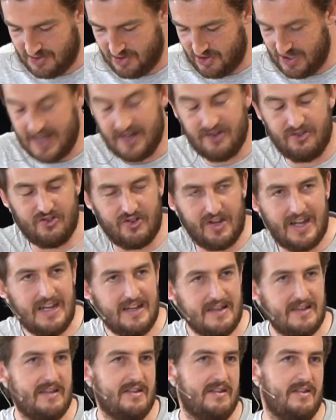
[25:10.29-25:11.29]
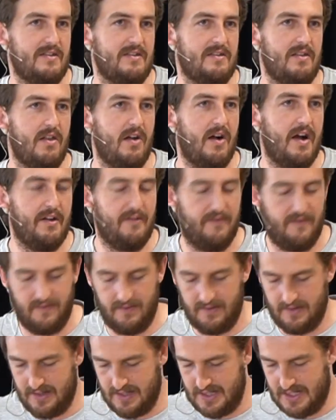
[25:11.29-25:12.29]
Share Jesus'
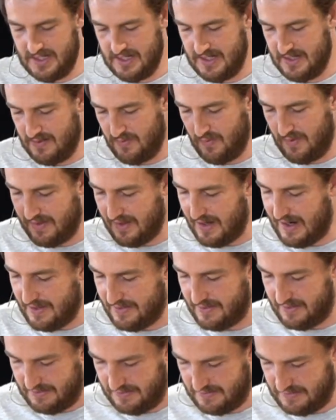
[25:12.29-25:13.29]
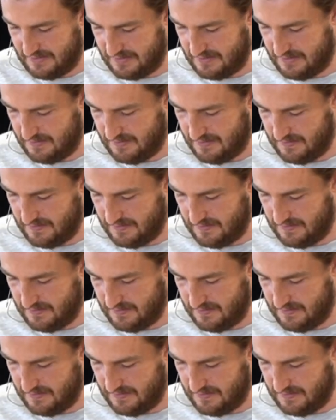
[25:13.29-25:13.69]
life with others.